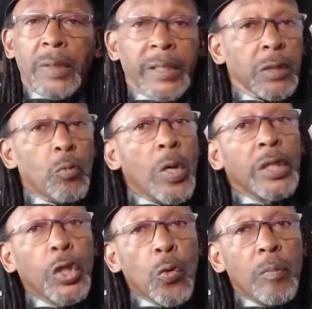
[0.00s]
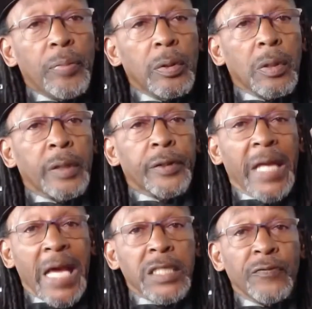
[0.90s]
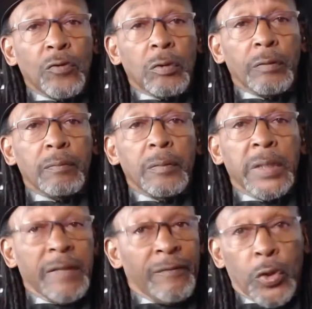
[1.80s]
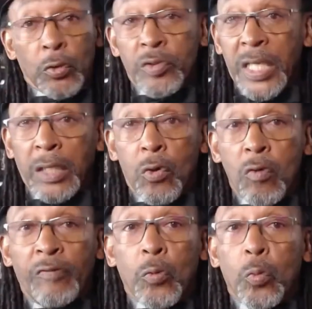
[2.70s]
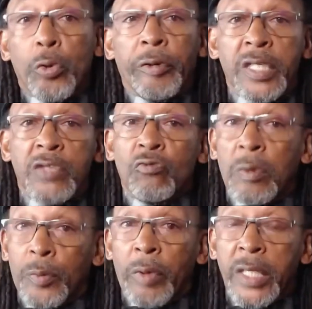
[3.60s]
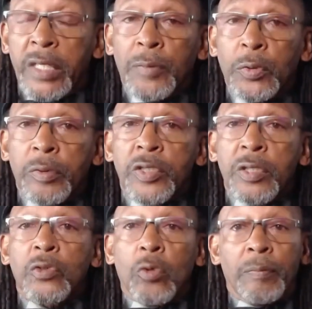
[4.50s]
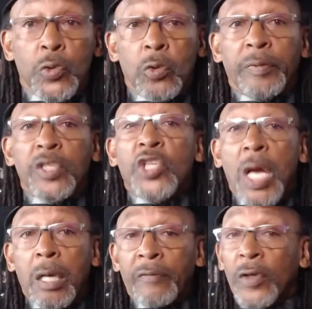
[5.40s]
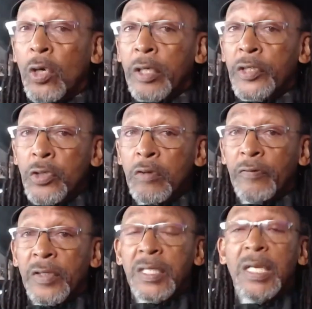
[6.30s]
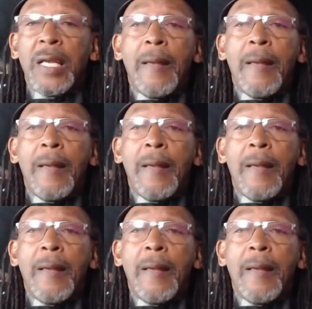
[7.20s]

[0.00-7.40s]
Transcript: I didn't want to lope on the asphalt, even though Sankofa wore his rubberized boots to absorb the shock of the hard surface.